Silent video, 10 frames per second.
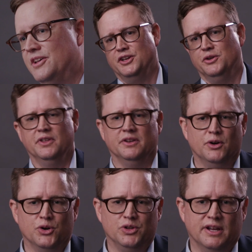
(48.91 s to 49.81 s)
the
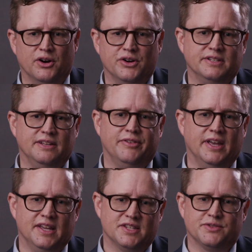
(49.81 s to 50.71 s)
early R&D
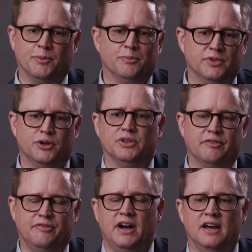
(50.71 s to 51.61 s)
phase, from literally
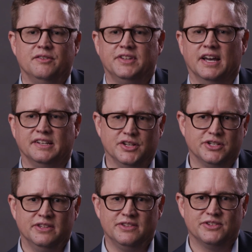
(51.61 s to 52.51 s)
5
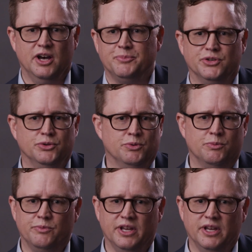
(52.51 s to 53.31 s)
technicians up to